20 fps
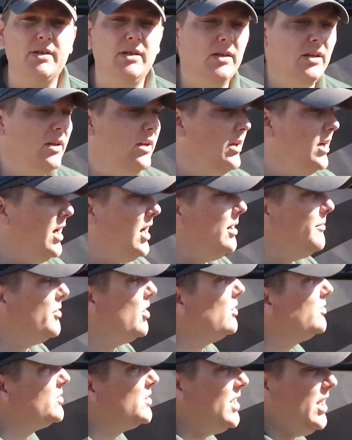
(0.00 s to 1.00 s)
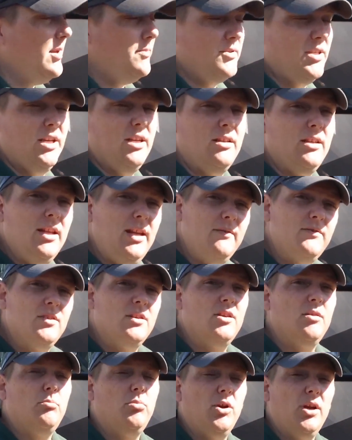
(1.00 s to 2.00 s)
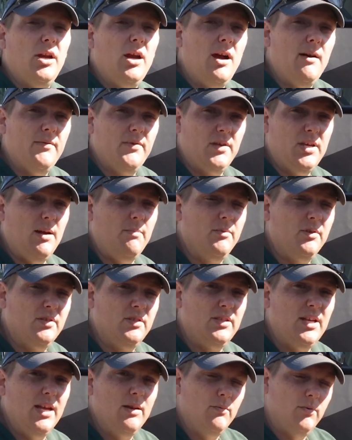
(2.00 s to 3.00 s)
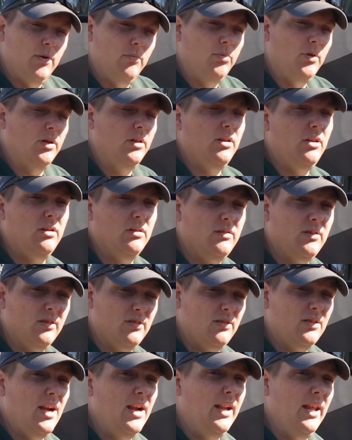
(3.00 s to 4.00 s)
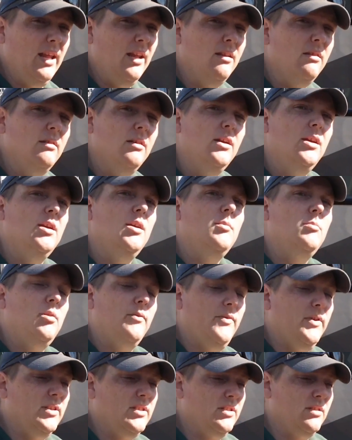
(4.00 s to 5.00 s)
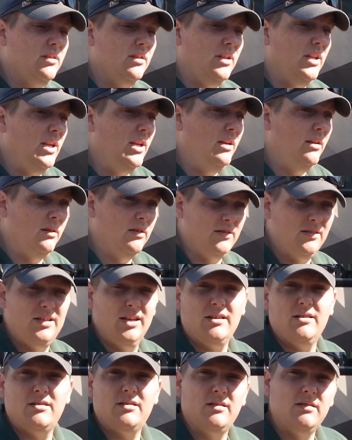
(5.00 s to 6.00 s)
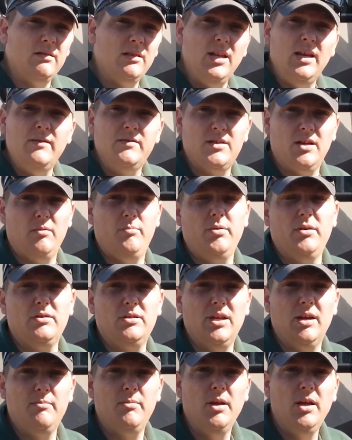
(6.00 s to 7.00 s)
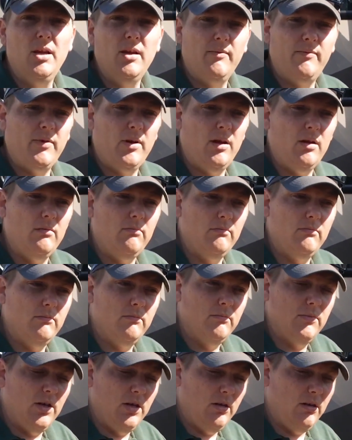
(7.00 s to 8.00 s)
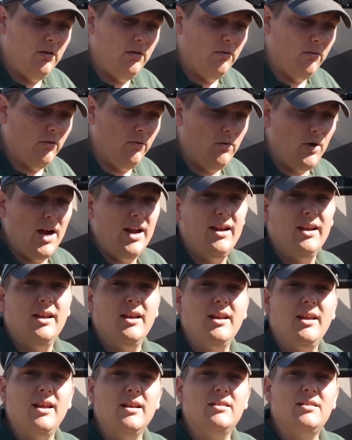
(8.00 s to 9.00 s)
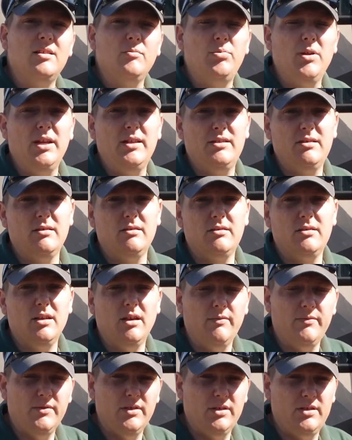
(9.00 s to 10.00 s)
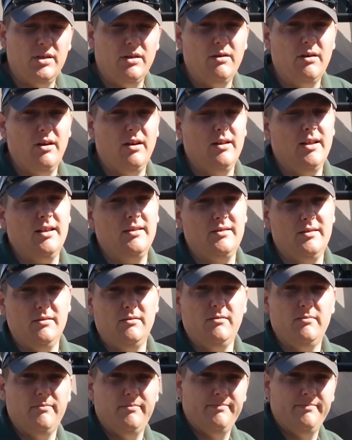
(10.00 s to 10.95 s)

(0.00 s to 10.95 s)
It also keeps any leaves and debris off the top of the slide when you bring the slide in. Prevents any sticks, leaves that are built up from grinding against the blade seal itself and deteriorating the seal.